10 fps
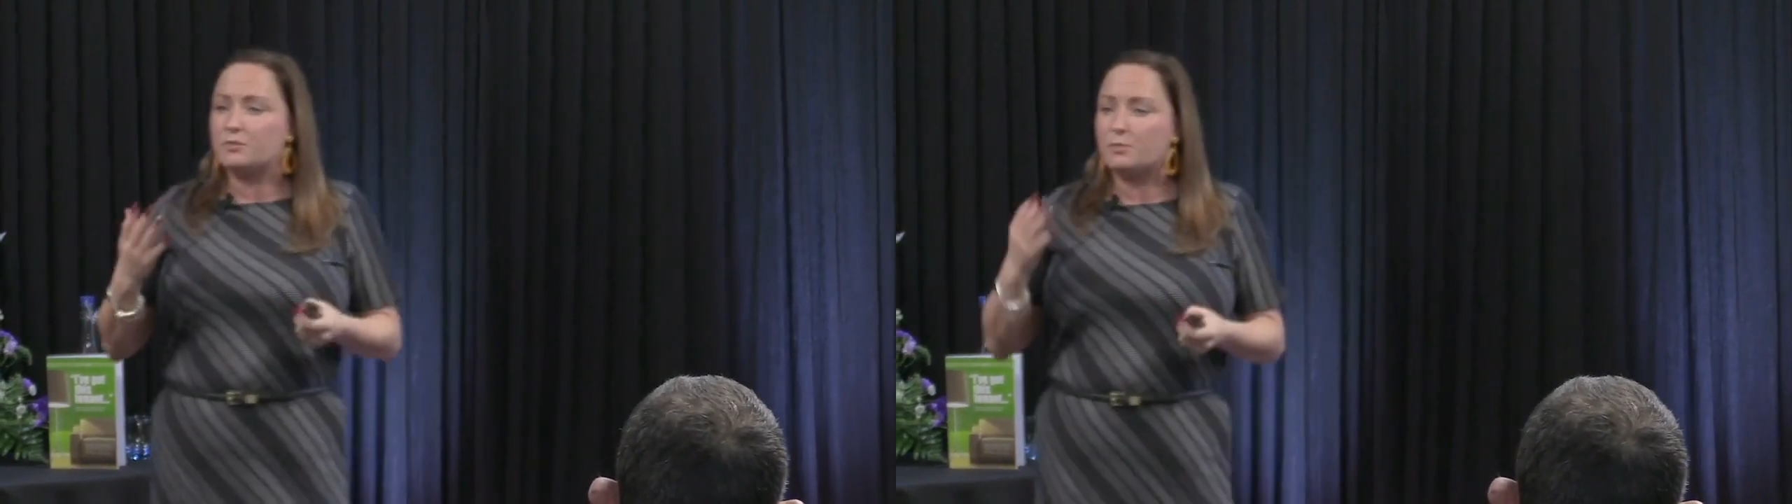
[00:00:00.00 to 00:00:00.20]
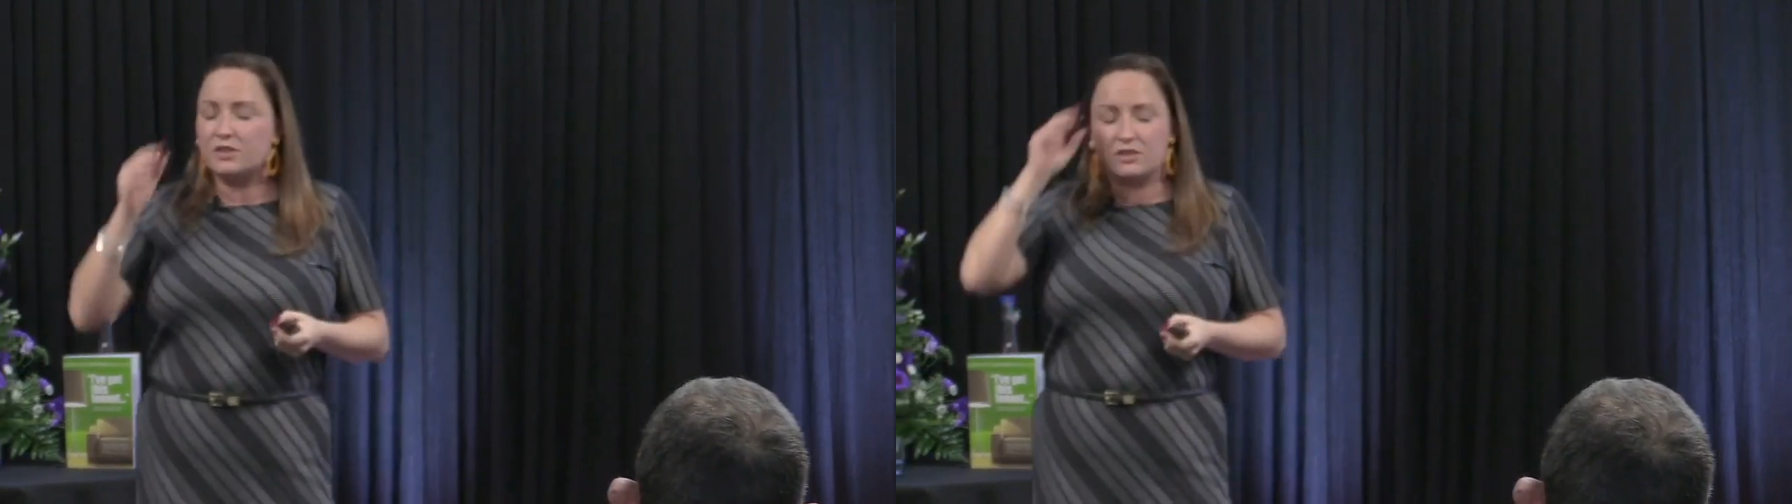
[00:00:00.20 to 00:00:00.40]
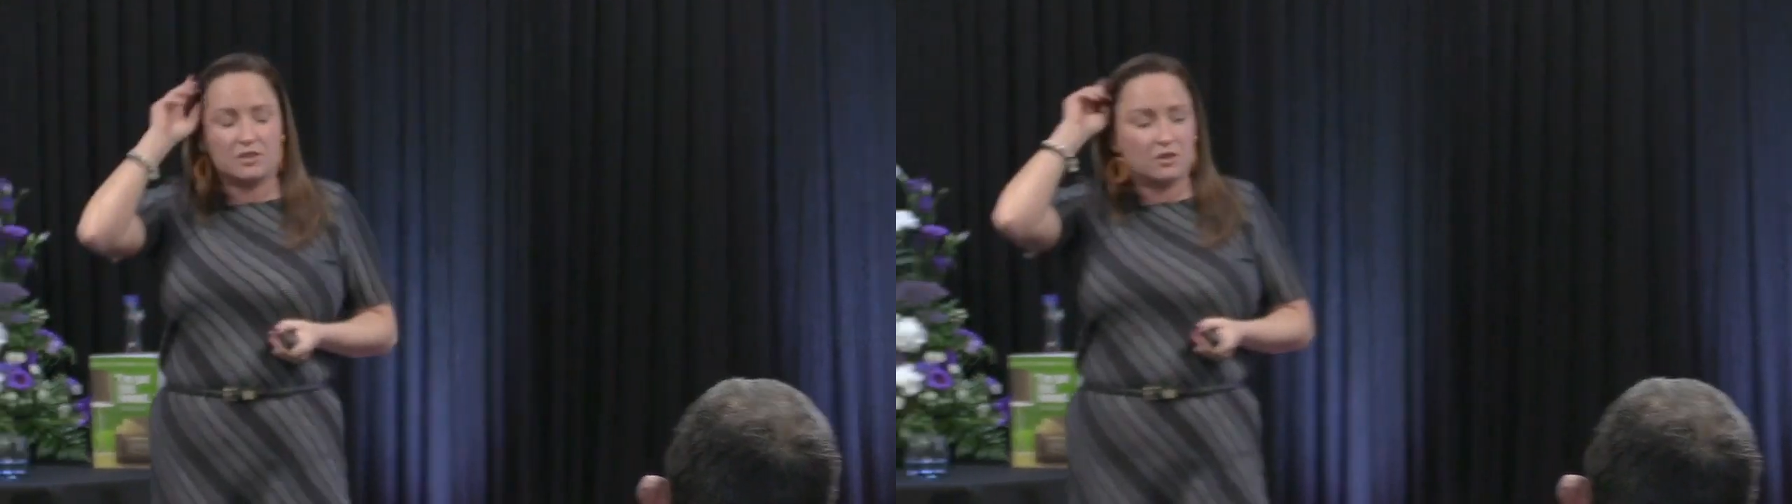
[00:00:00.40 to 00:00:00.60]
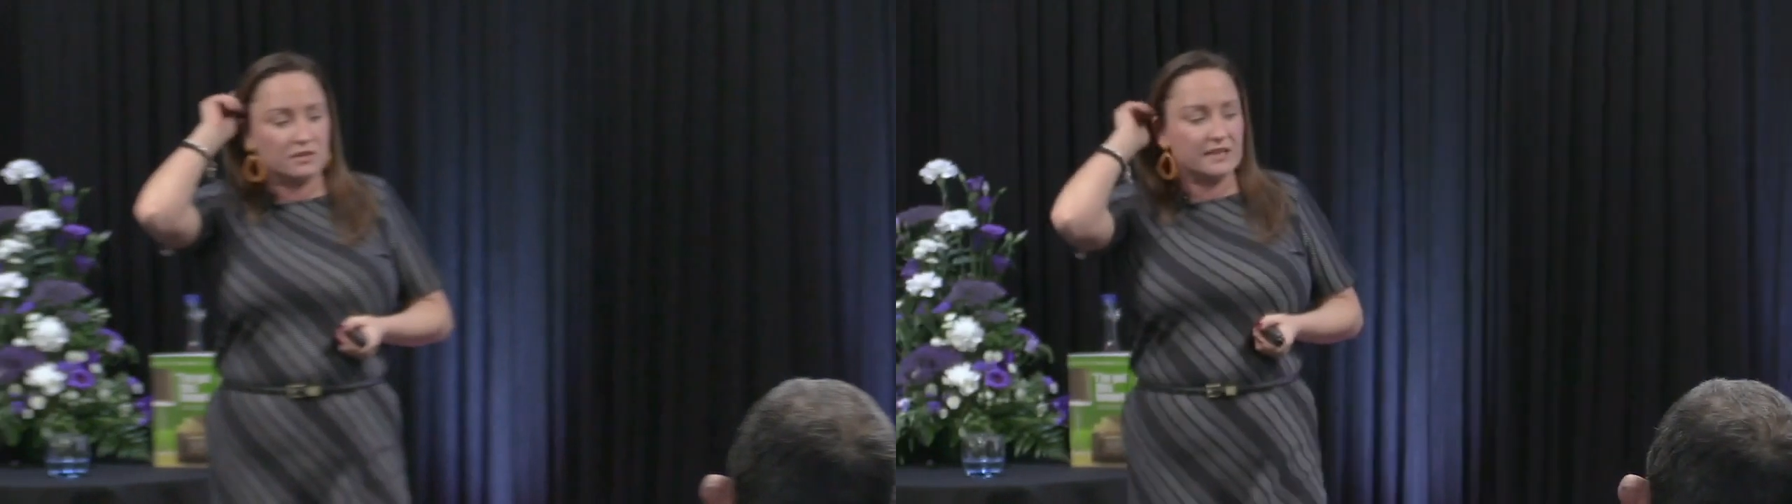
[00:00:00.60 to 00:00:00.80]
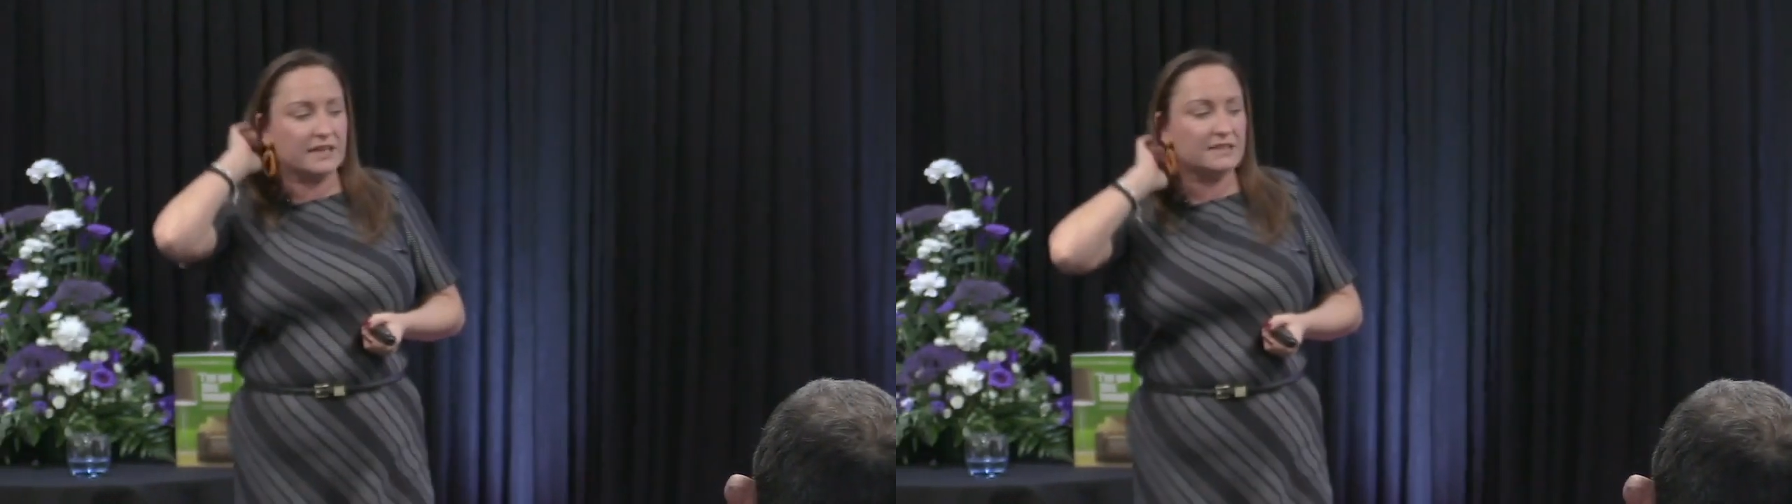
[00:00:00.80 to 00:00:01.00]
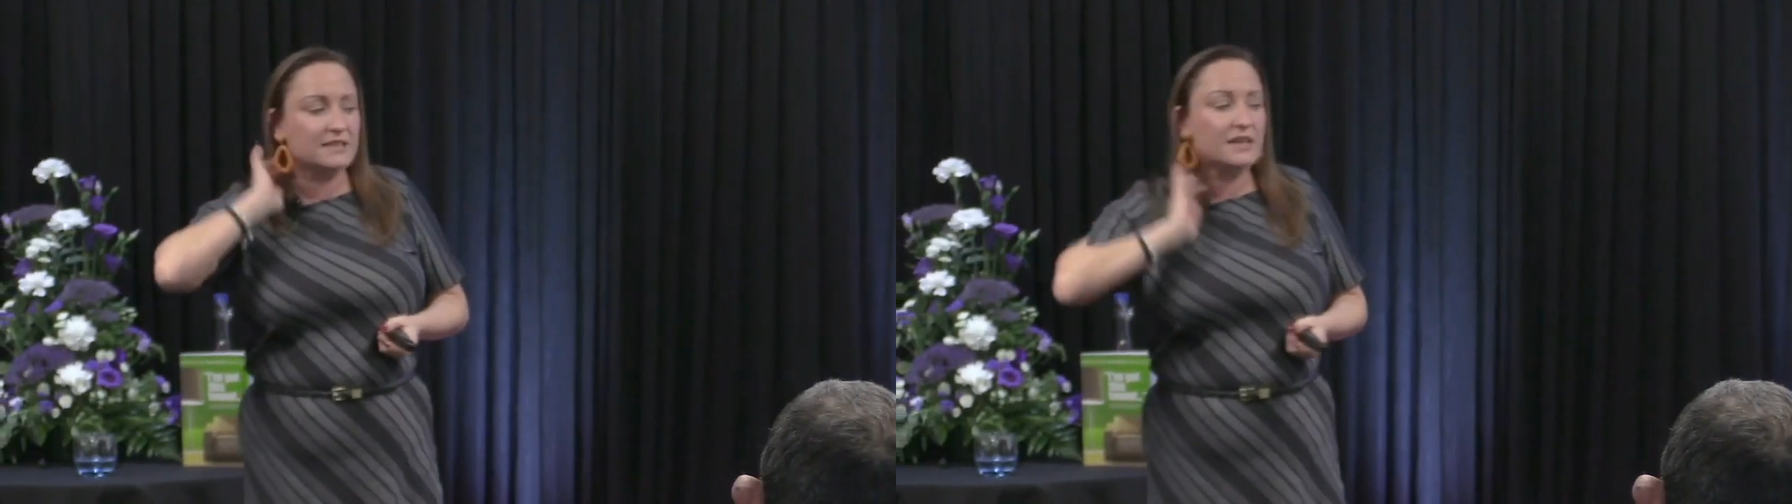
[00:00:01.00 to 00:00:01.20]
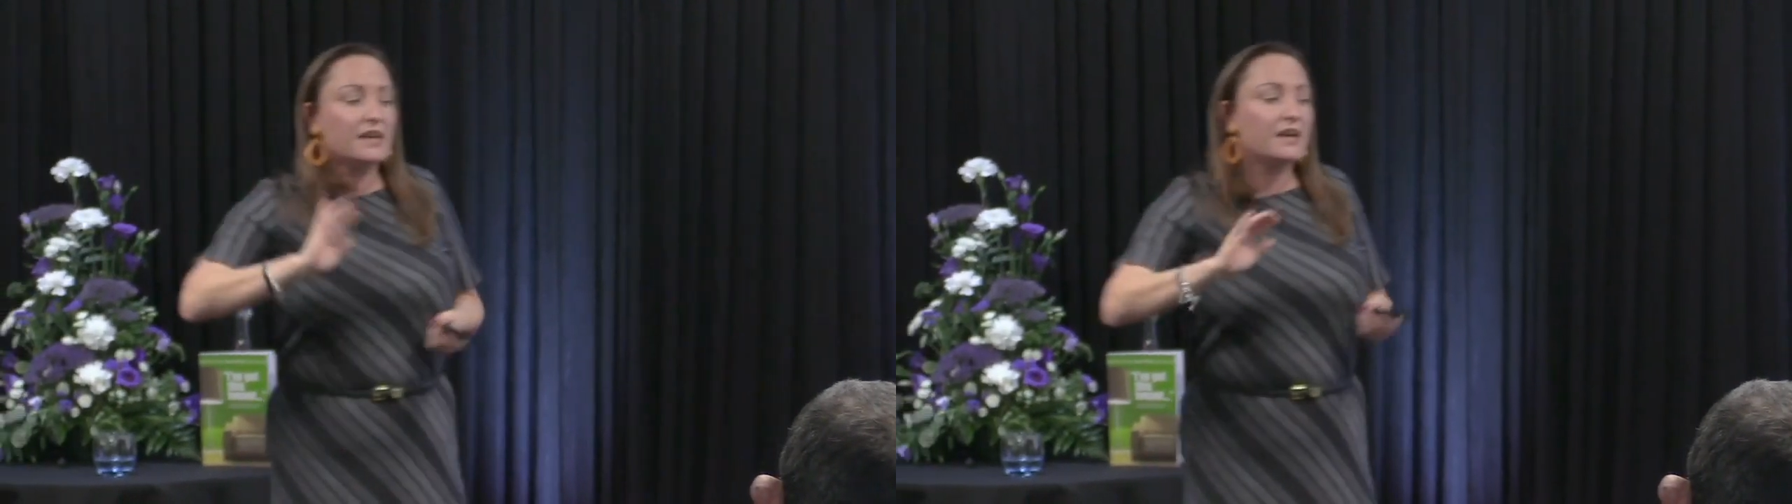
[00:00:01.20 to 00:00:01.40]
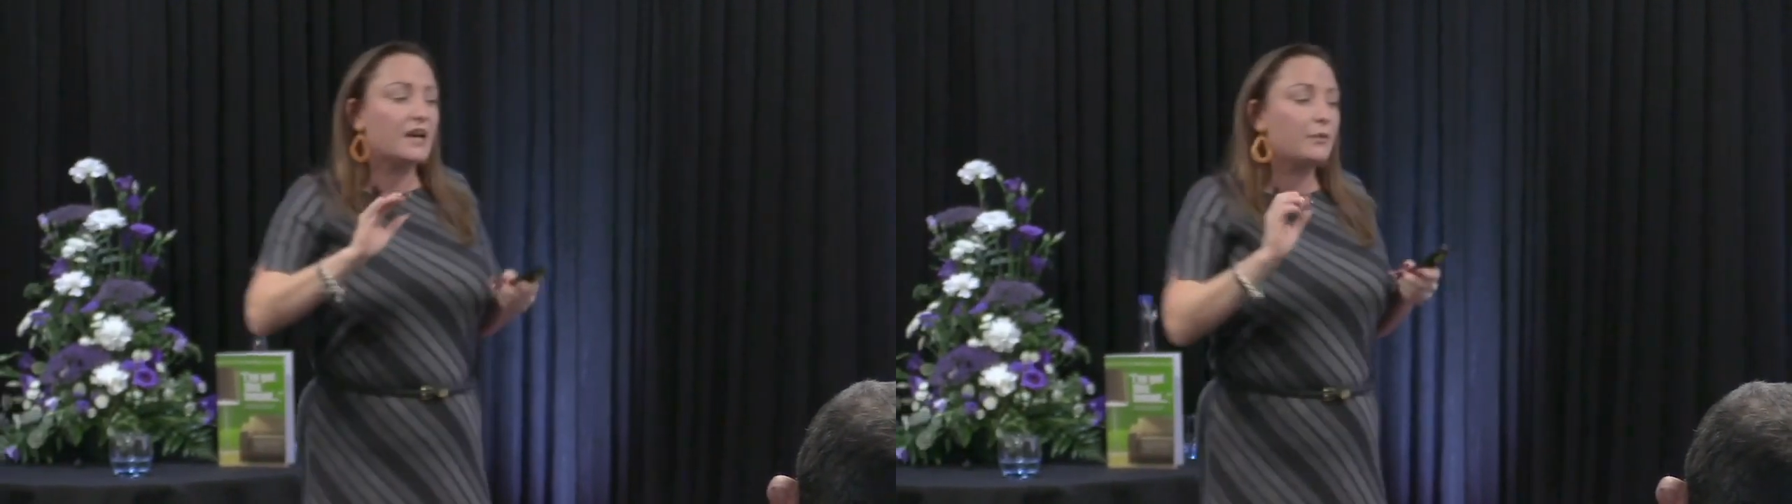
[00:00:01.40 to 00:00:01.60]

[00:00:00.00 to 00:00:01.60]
to put into context.